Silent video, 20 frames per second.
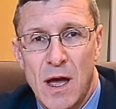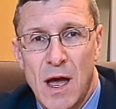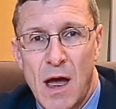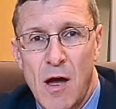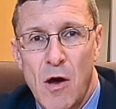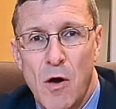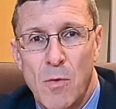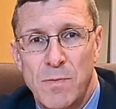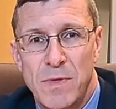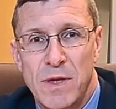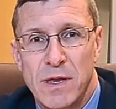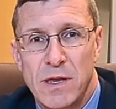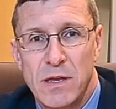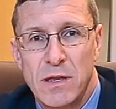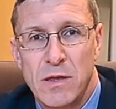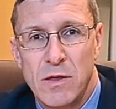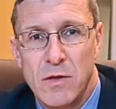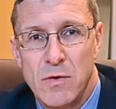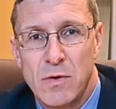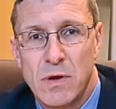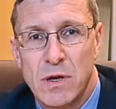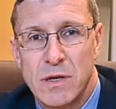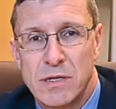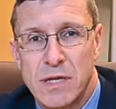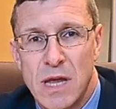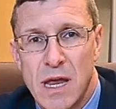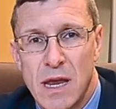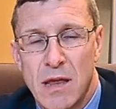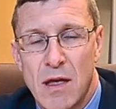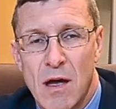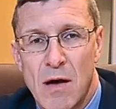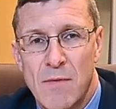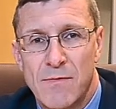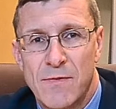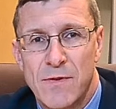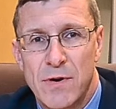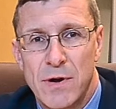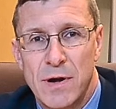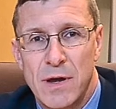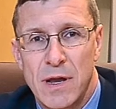I hope that you can take
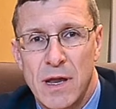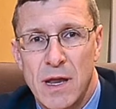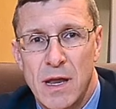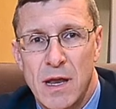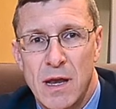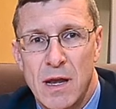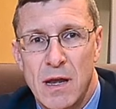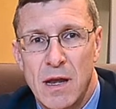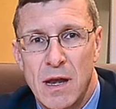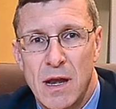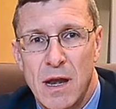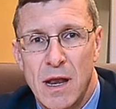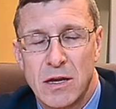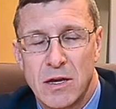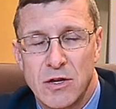comfort in